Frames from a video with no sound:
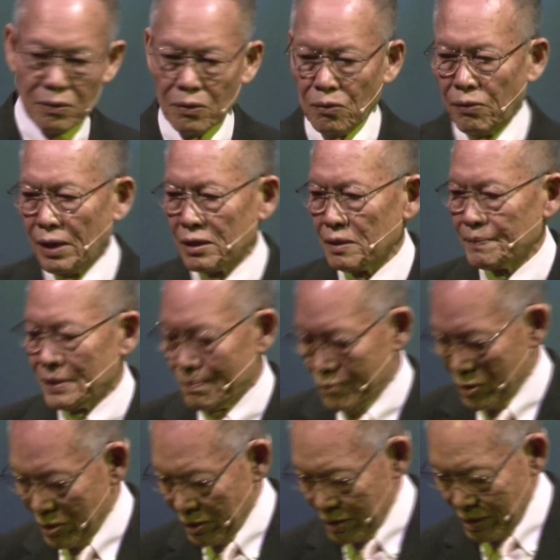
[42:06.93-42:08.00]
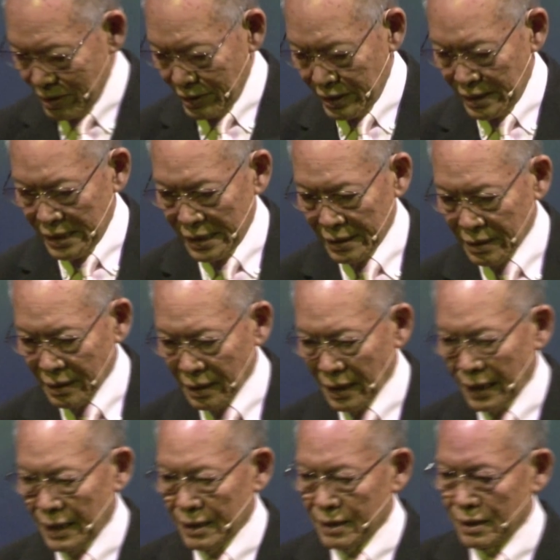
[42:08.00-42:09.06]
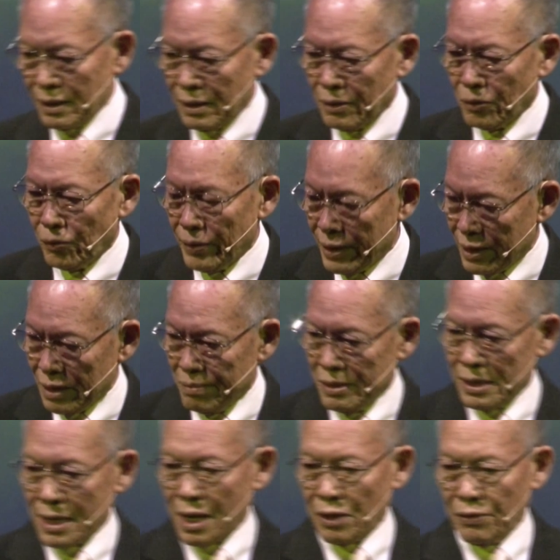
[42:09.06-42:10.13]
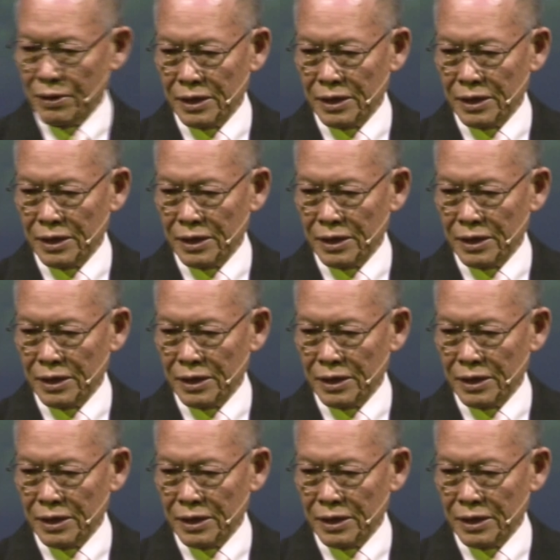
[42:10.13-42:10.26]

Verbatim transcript: One of the burdens that kind of weary me now